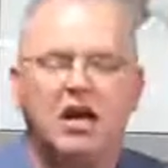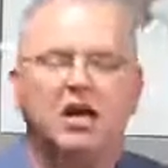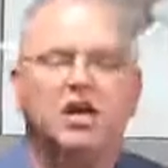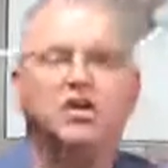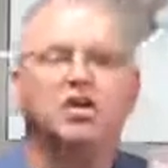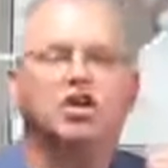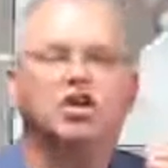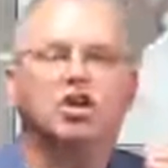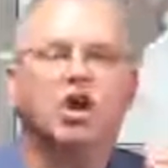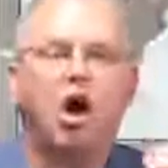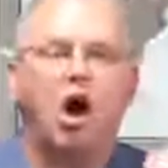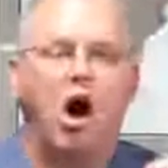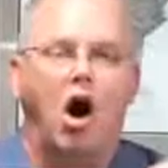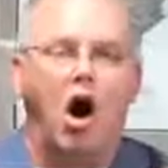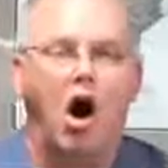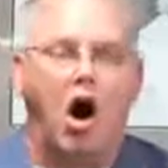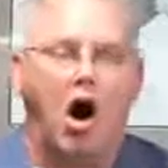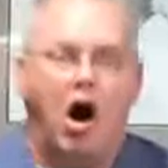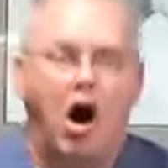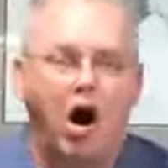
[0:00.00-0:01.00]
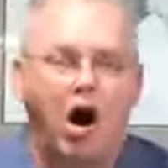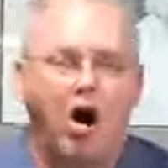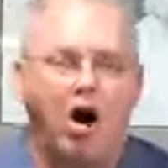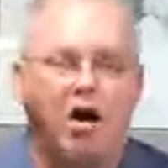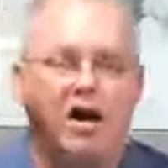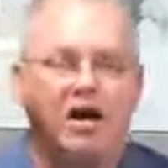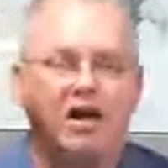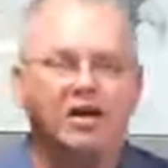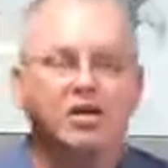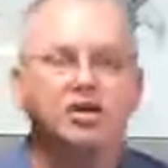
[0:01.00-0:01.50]
is the
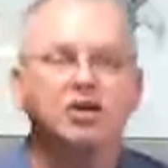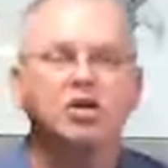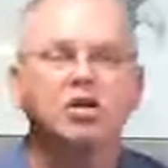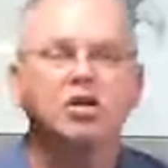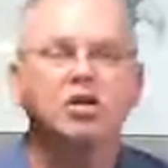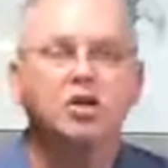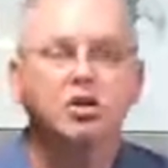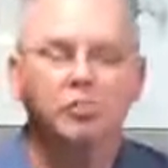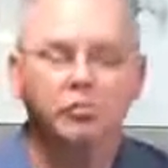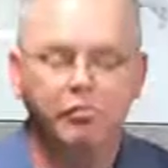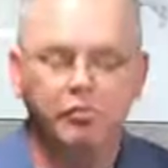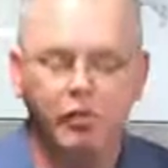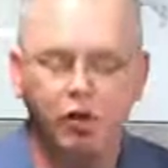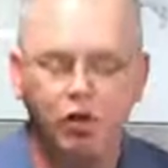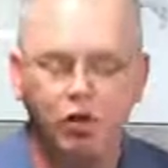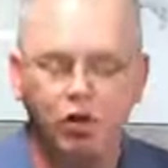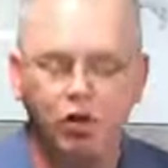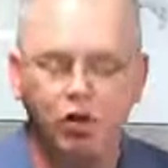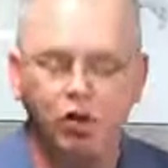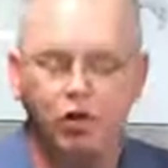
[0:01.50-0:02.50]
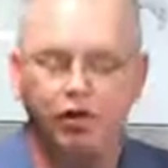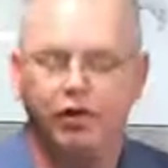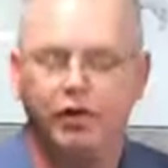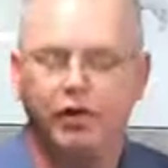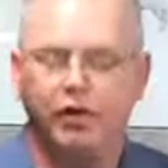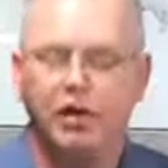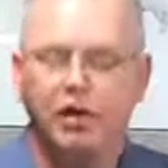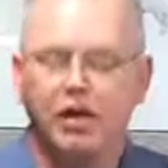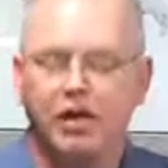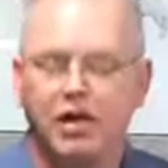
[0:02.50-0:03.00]
hardest
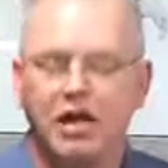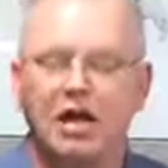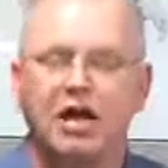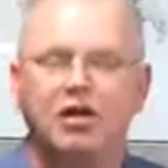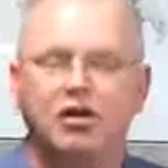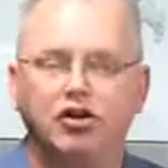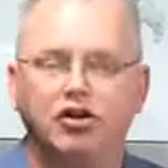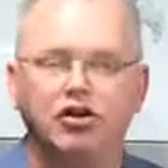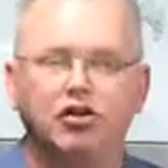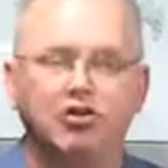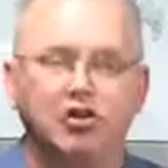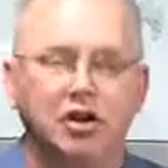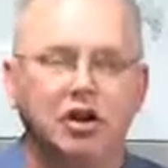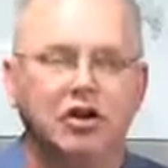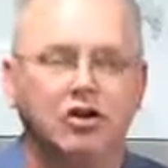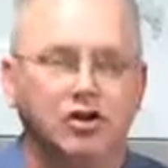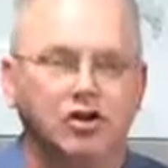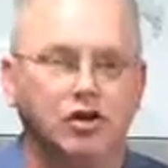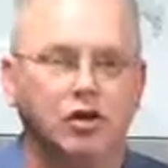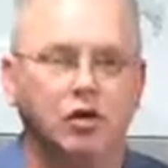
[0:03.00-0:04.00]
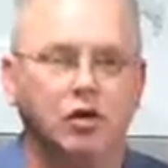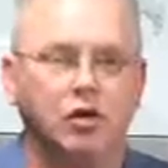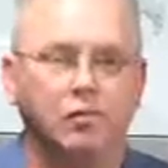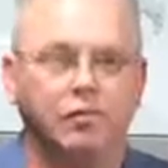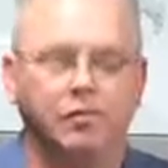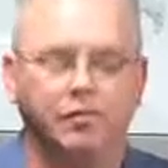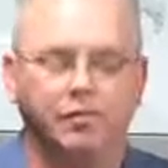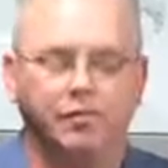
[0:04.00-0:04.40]
move in jujitsu.